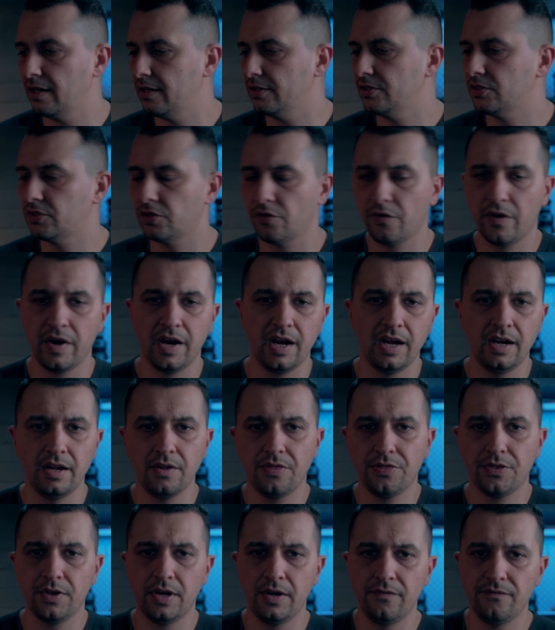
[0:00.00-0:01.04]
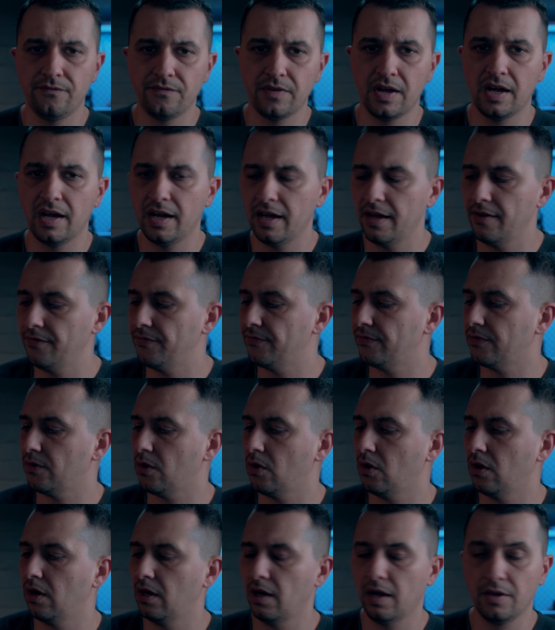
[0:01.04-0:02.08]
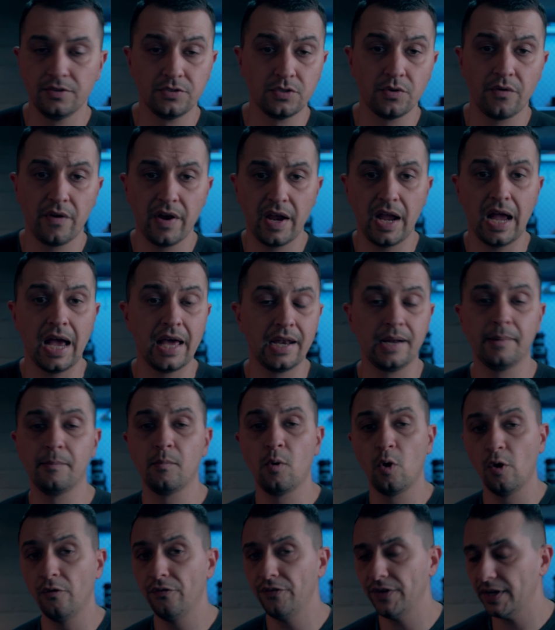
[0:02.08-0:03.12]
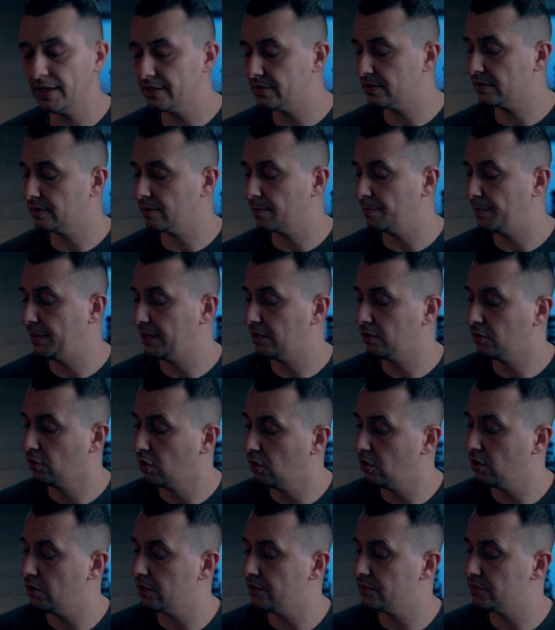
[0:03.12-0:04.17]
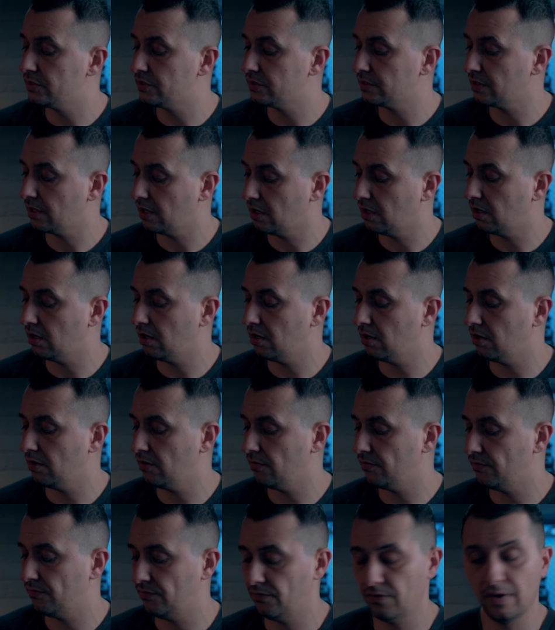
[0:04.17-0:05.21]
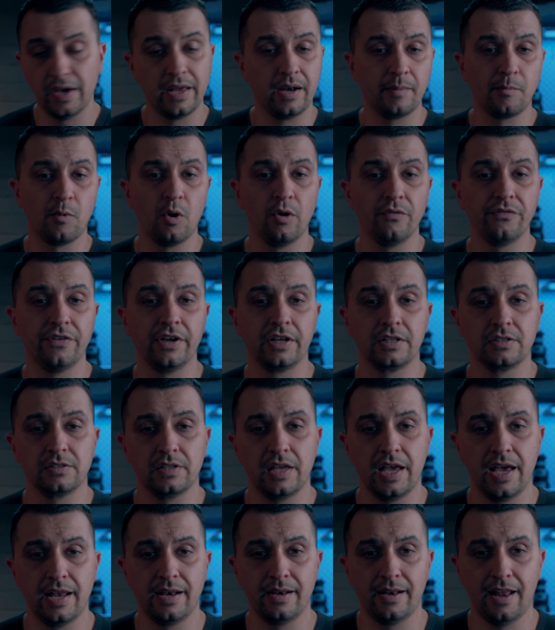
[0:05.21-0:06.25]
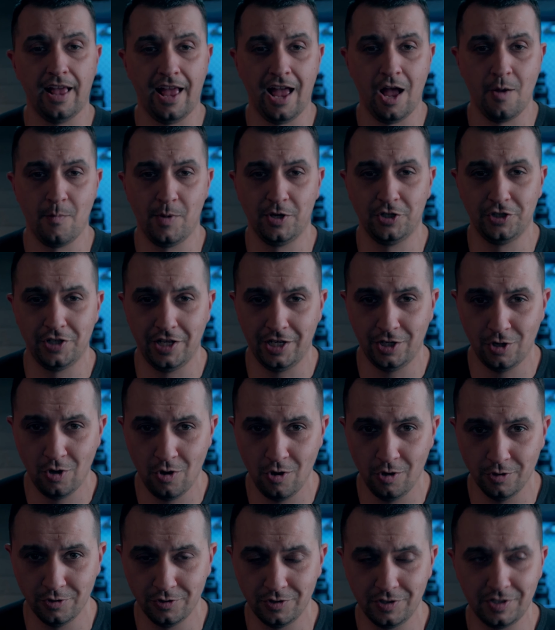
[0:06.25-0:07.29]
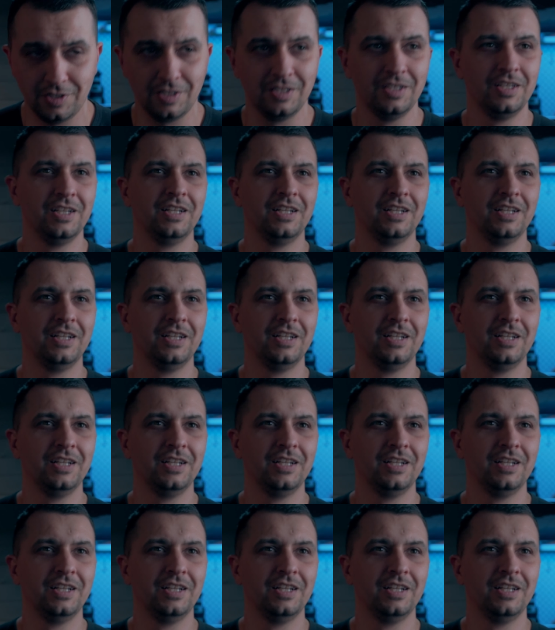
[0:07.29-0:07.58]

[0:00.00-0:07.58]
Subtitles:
Sirui 35 or Sirui Anamorphics? Because of anamorphics and how much they cost.